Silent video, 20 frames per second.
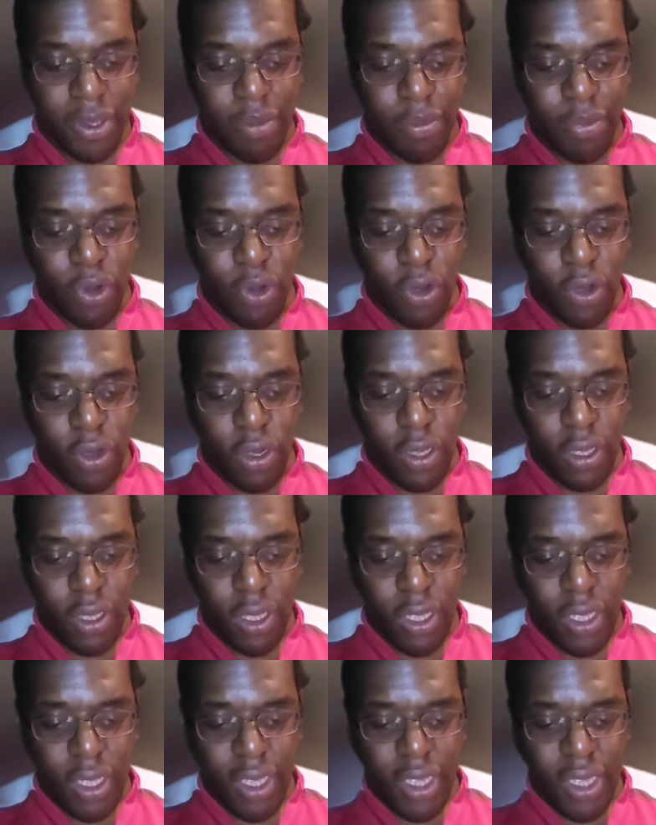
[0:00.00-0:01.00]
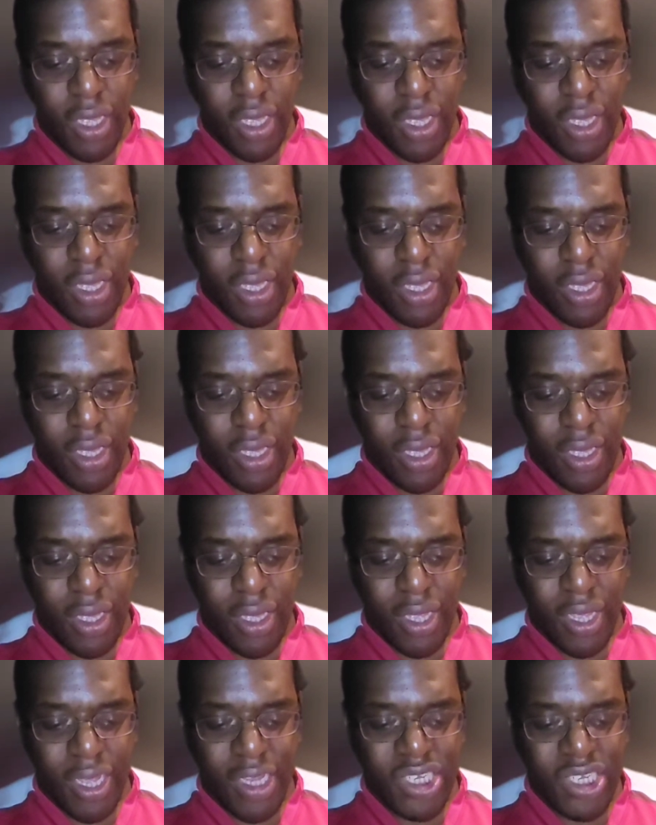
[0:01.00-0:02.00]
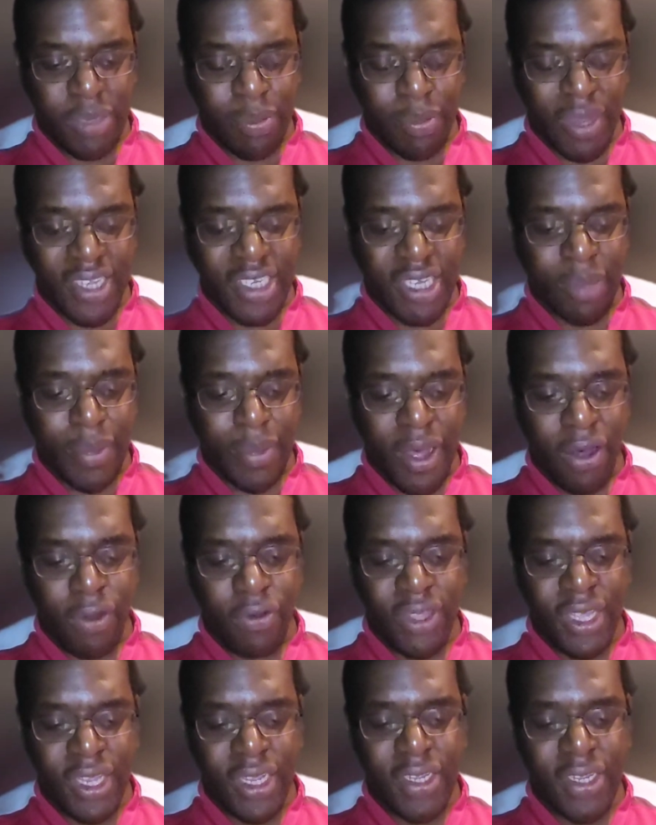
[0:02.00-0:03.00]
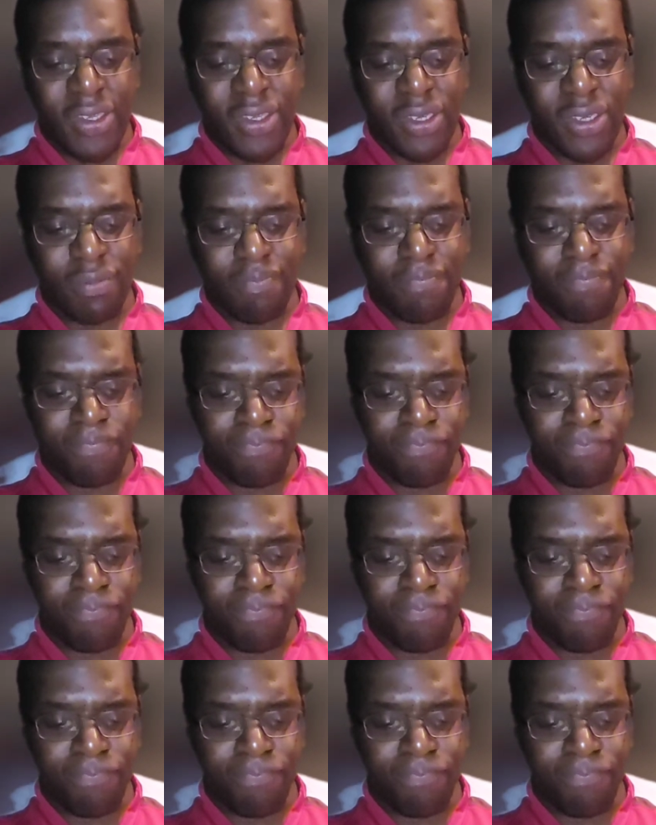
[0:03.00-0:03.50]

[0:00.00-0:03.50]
But it's about these